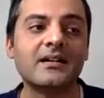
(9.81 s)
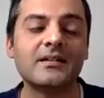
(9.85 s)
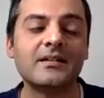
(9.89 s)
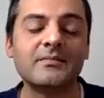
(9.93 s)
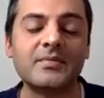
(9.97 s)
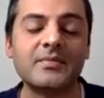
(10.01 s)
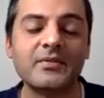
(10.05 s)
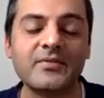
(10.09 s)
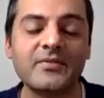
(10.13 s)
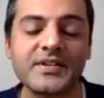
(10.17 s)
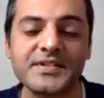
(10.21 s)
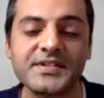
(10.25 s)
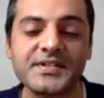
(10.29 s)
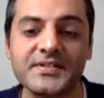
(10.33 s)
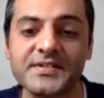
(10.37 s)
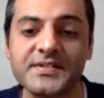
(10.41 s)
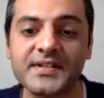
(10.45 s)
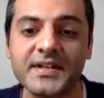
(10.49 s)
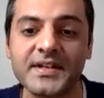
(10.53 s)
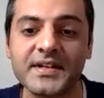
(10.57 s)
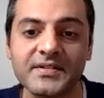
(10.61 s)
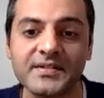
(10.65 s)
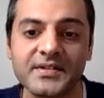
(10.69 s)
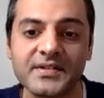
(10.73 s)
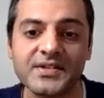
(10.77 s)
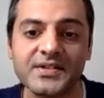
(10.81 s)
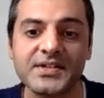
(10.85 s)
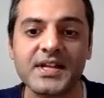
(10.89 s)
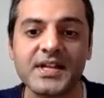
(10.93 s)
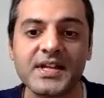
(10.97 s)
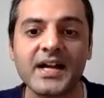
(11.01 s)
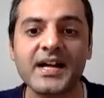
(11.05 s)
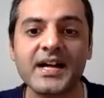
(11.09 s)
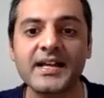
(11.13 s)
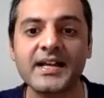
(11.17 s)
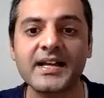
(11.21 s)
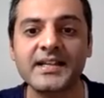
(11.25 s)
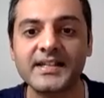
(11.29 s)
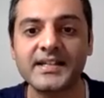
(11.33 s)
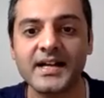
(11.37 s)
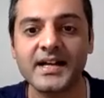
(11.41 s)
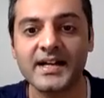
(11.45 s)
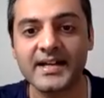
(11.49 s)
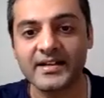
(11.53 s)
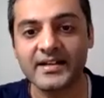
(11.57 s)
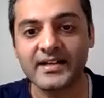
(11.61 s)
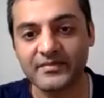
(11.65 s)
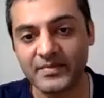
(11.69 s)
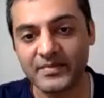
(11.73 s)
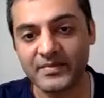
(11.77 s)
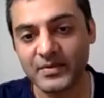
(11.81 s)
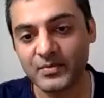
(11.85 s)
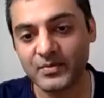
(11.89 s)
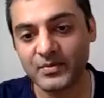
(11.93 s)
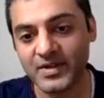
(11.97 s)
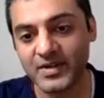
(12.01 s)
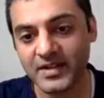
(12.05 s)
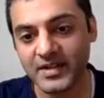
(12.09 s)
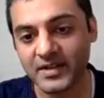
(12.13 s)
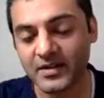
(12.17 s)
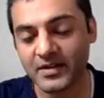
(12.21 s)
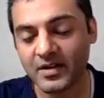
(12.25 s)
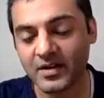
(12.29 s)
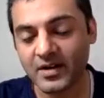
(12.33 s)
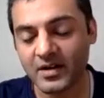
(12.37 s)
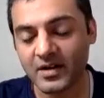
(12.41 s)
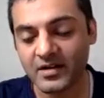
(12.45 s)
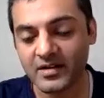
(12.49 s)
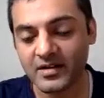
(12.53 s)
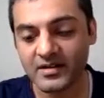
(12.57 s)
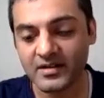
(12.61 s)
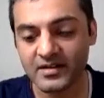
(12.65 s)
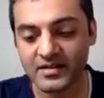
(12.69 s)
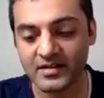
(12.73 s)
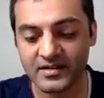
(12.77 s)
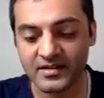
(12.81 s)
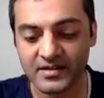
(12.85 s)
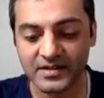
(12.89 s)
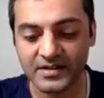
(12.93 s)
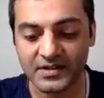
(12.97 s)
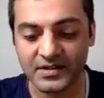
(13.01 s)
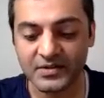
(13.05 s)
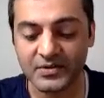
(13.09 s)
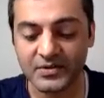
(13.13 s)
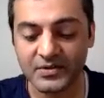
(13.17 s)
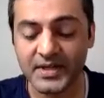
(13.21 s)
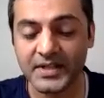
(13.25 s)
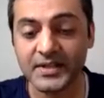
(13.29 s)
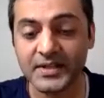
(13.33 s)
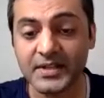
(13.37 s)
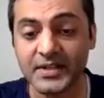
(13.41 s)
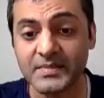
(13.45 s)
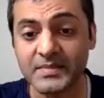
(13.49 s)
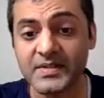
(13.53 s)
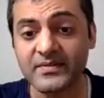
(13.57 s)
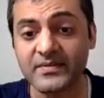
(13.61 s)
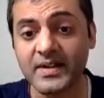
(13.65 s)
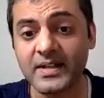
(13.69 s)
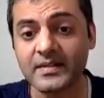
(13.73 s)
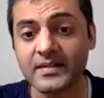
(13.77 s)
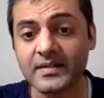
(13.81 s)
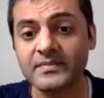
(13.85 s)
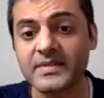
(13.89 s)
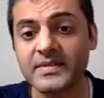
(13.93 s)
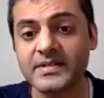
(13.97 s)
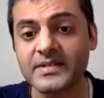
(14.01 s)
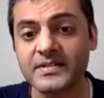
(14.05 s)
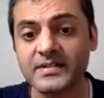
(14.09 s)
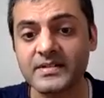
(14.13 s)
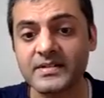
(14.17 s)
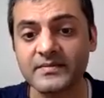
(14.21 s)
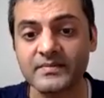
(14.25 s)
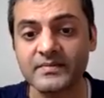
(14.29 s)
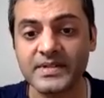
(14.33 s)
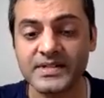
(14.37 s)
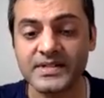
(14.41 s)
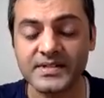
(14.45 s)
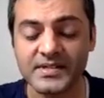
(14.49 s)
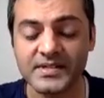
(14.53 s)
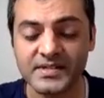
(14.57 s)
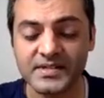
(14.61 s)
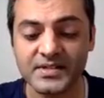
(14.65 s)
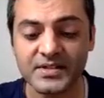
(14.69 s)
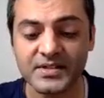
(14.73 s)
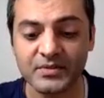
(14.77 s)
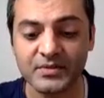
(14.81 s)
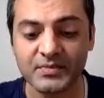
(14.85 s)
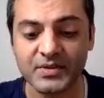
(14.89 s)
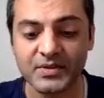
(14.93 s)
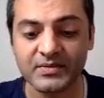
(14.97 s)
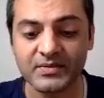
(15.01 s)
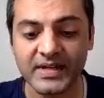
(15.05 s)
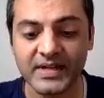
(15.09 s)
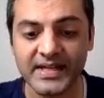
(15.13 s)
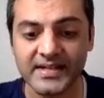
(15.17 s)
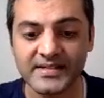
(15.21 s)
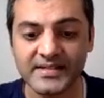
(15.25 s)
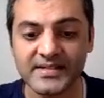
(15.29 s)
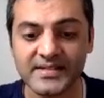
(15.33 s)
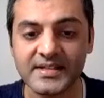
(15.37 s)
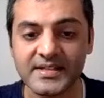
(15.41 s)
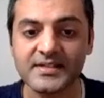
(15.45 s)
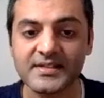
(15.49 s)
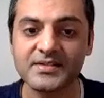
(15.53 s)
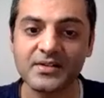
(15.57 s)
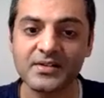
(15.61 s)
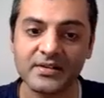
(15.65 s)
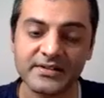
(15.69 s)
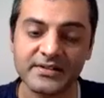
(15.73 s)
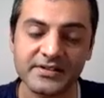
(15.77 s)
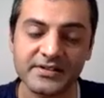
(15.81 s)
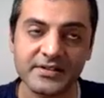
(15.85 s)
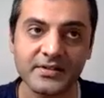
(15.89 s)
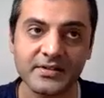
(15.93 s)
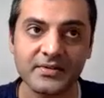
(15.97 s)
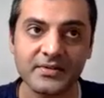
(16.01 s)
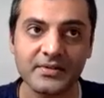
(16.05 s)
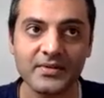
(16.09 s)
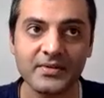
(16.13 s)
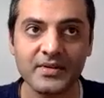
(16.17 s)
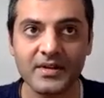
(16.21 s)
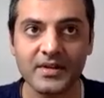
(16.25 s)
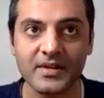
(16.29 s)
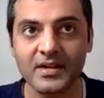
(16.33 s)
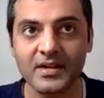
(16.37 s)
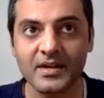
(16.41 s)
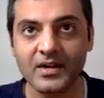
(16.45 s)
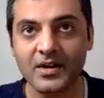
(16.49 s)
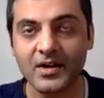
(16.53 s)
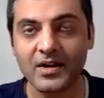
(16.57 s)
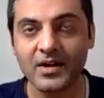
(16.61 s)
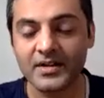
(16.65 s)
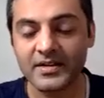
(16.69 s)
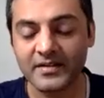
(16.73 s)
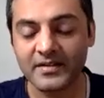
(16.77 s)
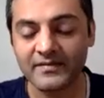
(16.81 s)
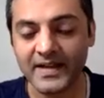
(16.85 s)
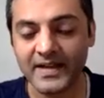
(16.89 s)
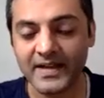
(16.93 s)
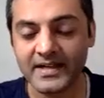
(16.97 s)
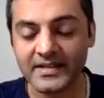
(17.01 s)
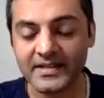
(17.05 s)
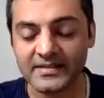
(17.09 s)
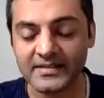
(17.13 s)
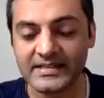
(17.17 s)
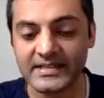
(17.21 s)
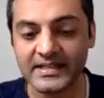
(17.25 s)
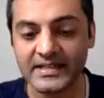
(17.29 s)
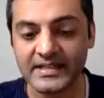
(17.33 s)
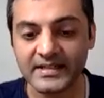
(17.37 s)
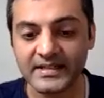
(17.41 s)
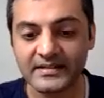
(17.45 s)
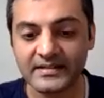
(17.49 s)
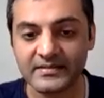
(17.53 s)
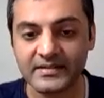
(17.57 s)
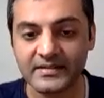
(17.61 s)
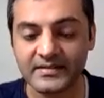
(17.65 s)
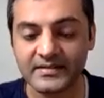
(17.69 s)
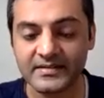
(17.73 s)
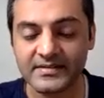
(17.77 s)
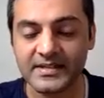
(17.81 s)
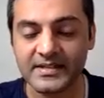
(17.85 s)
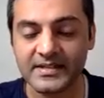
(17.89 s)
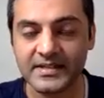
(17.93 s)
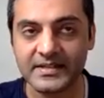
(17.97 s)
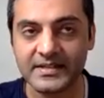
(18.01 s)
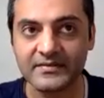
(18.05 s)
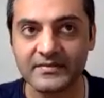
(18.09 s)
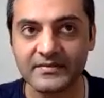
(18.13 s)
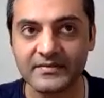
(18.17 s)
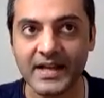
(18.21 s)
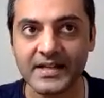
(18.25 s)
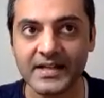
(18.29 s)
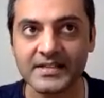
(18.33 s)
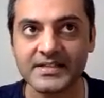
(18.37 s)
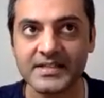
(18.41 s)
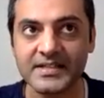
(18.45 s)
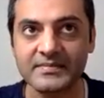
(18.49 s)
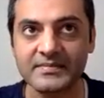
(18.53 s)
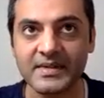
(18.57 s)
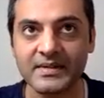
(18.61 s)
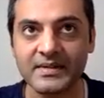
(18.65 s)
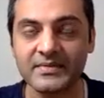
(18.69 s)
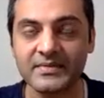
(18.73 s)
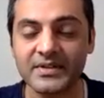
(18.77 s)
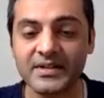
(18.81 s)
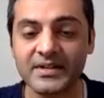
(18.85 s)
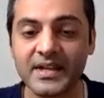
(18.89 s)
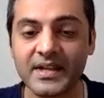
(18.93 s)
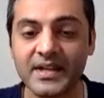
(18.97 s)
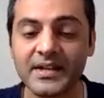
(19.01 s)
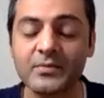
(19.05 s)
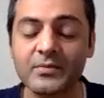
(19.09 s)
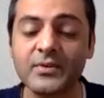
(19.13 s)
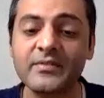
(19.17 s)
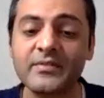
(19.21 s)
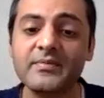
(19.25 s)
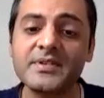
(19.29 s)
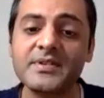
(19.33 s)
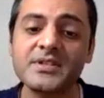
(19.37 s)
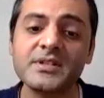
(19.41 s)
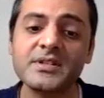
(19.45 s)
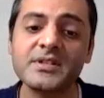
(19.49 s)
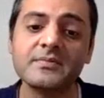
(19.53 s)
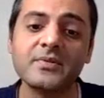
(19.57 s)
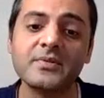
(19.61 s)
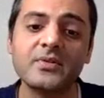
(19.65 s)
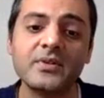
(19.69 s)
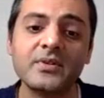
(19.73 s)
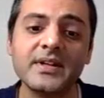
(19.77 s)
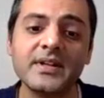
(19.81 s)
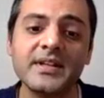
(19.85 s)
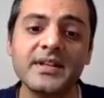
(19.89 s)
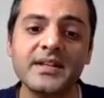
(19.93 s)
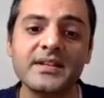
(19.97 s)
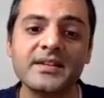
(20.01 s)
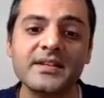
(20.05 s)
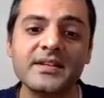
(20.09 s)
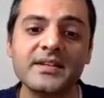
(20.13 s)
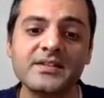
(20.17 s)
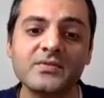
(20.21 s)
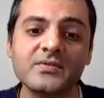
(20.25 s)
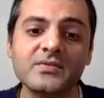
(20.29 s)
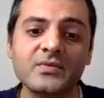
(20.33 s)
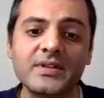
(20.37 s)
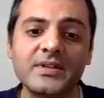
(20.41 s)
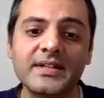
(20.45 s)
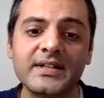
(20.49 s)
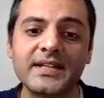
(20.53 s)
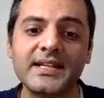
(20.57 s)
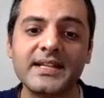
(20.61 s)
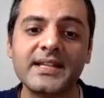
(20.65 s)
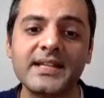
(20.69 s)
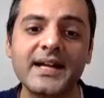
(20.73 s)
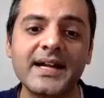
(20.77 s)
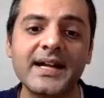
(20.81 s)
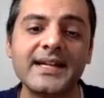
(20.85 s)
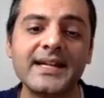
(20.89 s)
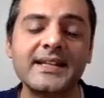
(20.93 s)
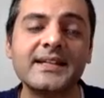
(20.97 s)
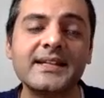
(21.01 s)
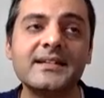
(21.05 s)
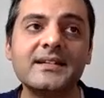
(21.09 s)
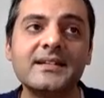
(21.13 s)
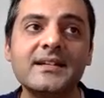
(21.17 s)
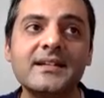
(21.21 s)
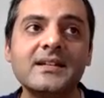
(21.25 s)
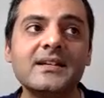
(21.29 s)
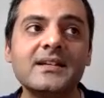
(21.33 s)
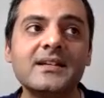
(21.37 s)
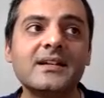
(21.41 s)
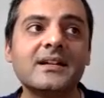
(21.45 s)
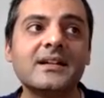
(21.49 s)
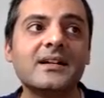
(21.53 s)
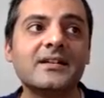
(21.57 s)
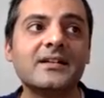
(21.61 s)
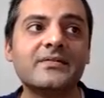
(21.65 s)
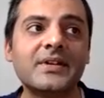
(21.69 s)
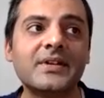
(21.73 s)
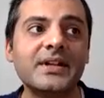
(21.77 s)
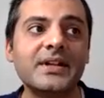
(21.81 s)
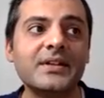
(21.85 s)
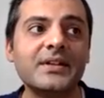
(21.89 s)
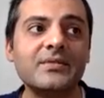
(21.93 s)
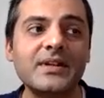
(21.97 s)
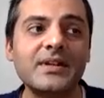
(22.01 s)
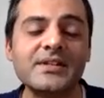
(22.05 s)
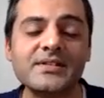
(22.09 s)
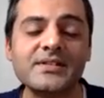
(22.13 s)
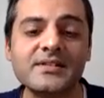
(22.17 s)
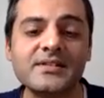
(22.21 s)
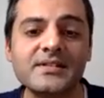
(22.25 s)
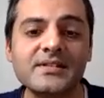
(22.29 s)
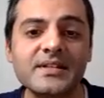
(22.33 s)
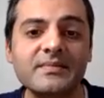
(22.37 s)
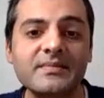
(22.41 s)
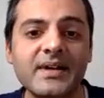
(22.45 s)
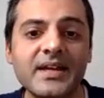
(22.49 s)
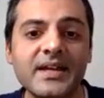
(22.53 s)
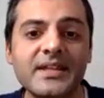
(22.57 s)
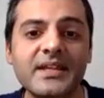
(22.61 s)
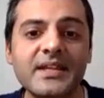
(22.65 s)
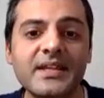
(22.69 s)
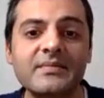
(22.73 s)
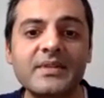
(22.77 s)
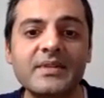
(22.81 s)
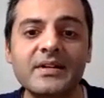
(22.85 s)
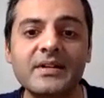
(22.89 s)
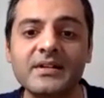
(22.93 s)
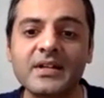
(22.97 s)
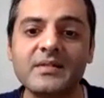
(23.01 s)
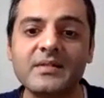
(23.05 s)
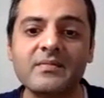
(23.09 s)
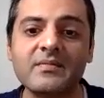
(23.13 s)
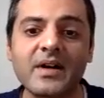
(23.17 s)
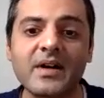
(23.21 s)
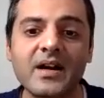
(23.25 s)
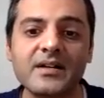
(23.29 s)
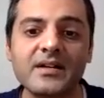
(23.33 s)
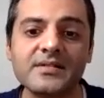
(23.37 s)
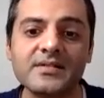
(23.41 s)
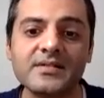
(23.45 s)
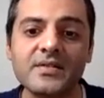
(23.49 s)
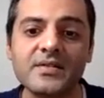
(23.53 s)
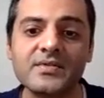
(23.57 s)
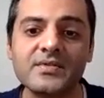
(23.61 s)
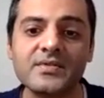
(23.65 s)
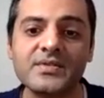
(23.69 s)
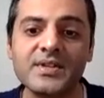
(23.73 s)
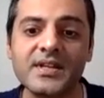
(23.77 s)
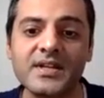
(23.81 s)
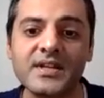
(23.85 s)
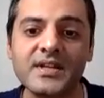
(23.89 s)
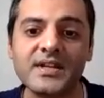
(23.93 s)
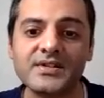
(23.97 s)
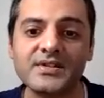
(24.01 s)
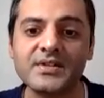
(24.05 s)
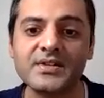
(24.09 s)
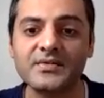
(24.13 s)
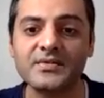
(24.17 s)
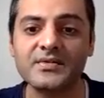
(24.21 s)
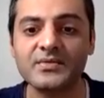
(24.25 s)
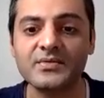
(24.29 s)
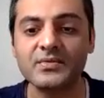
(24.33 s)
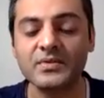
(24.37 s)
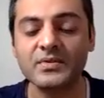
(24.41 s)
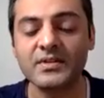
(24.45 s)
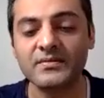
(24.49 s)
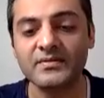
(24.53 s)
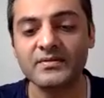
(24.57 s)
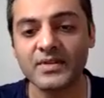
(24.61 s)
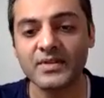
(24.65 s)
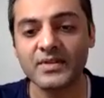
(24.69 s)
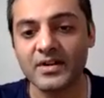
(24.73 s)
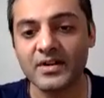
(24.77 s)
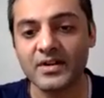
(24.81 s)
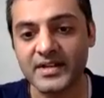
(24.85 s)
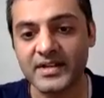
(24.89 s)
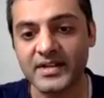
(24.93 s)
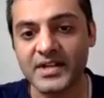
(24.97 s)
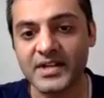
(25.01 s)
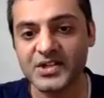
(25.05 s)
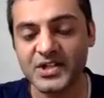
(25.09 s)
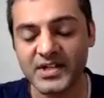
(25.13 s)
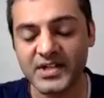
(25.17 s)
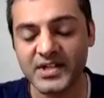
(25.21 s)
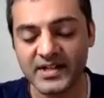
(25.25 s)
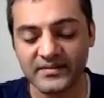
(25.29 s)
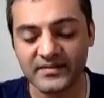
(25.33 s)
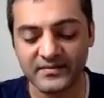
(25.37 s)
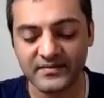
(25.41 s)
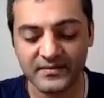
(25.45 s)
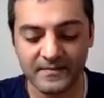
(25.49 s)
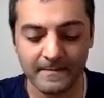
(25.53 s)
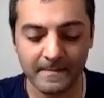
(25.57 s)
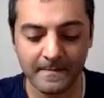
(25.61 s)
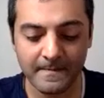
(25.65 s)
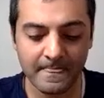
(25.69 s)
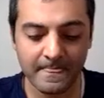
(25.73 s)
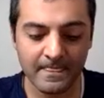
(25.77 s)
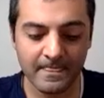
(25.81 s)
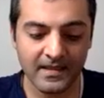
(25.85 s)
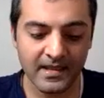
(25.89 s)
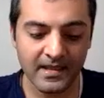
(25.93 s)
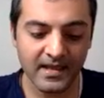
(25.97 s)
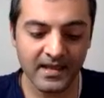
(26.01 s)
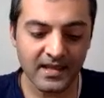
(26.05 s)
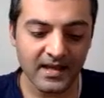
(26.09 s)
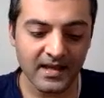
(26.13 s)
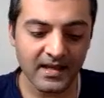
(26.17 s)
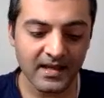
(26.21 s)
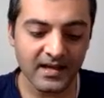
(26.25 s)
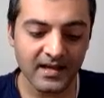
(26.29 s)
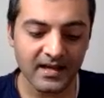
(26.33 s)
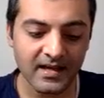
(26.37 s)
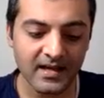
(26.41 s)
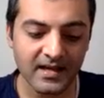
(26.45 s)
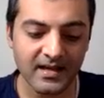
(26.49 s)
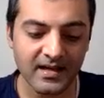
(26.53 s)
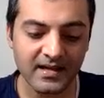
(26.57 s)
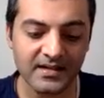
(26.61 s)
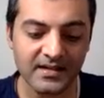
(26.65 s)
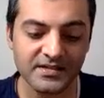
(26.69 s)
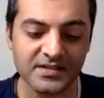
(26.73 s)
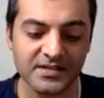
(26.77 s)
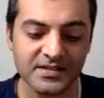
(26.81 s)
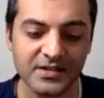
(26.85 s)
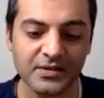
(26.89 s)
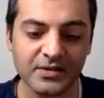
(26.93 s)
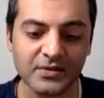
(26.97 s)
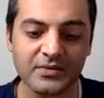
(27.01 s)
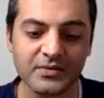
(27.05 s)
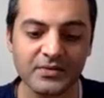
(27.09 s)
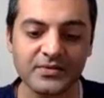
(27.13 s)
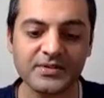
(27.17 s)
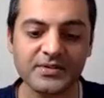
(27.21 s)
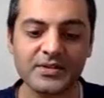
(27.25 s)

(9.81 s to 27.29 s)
Professor Sikandar Shah and I have been working on curriculum development of business and human rights. He's also on the faculty here, a senior faculty member, and we've been supported in this work and guided very graciously by the American Bar Association Rule of Law Initiative. So